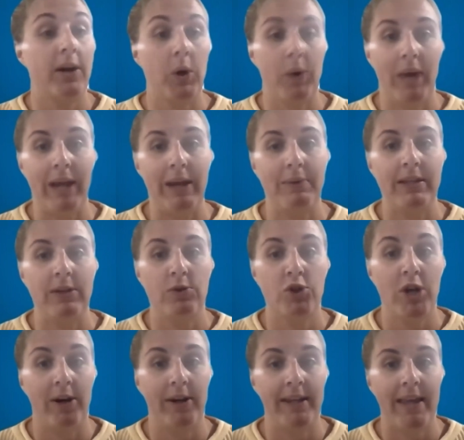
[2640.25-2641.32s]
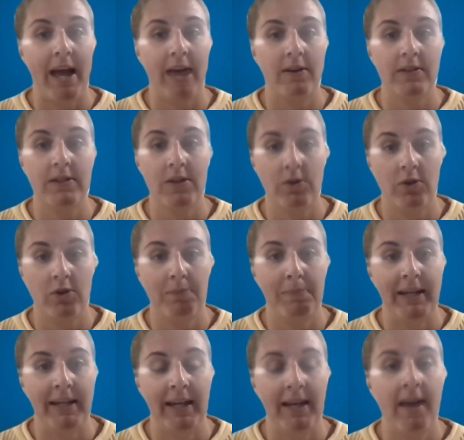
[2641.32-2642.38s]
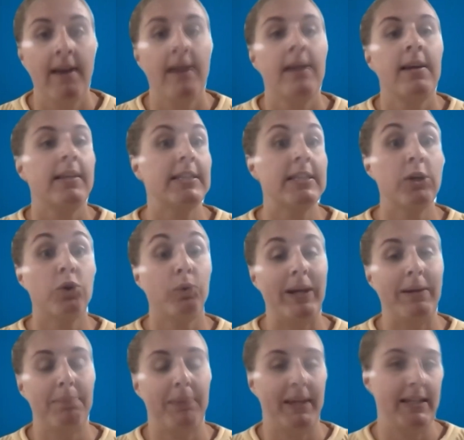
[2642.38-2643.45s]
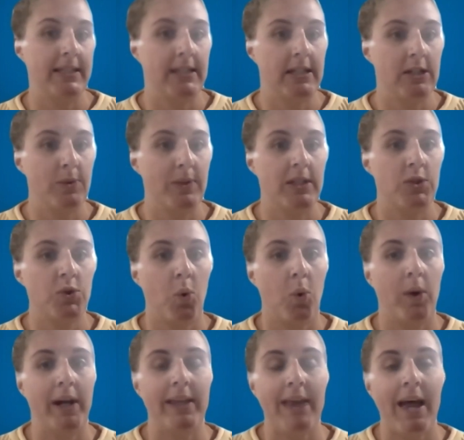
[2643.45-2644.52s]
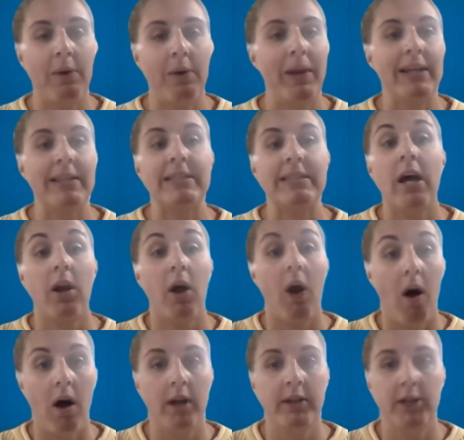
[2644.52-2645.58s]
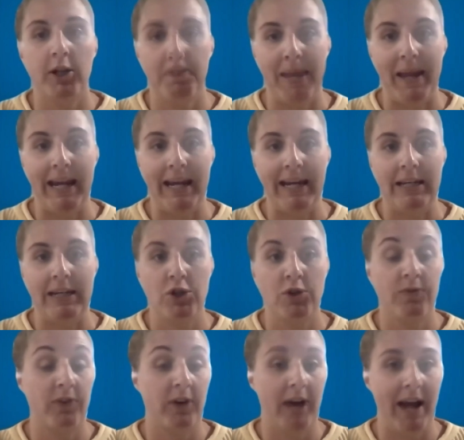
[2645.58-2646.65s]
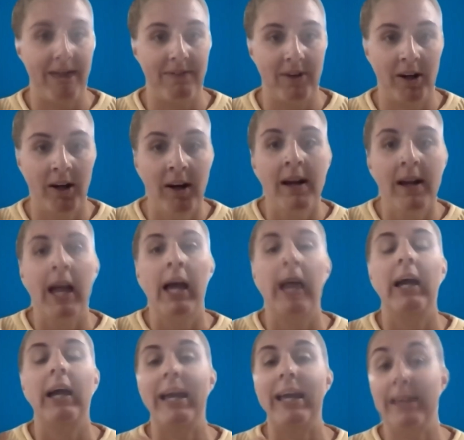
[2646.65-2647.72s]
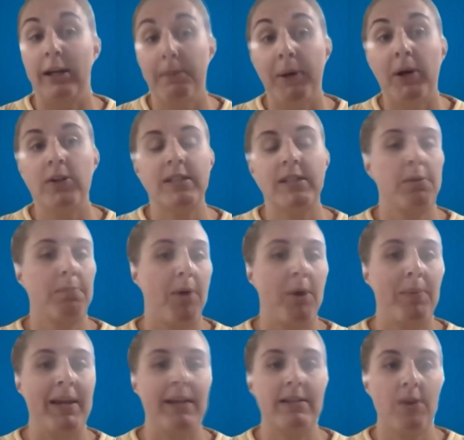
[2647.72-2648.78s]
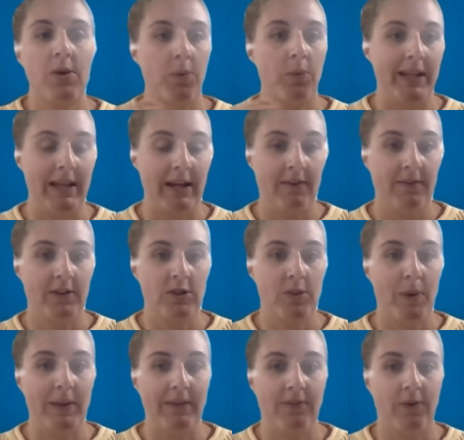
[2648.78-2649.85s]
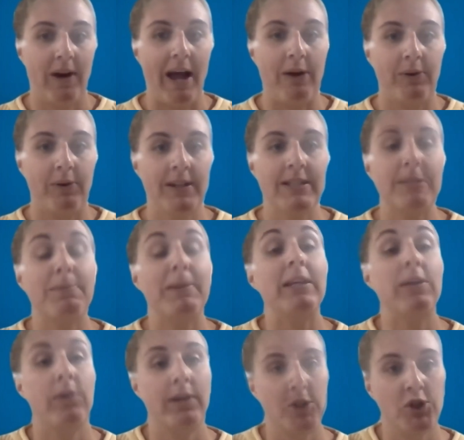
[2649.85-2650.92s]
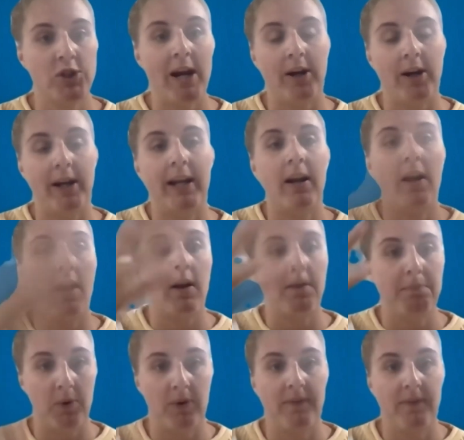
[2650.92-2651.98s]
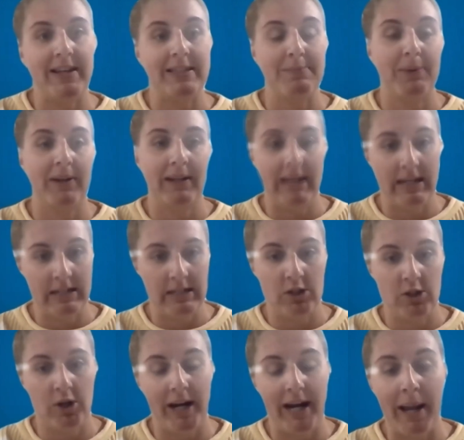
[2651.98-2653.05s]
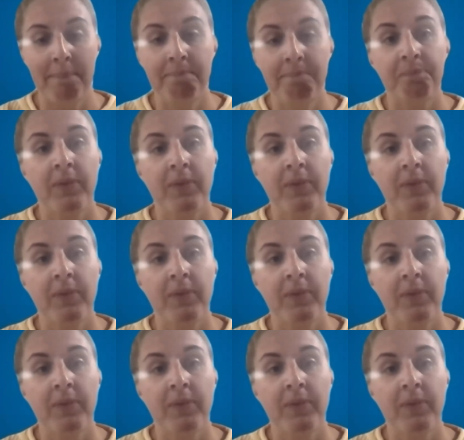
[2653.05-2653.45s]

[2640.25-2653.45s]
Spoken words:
and they're okay with you sharing that on social media. That's a great place to do a story. That way it's not on your page forever, and their personal moment is only there for 24 hours, but you can share it on both Facebook and Instagram.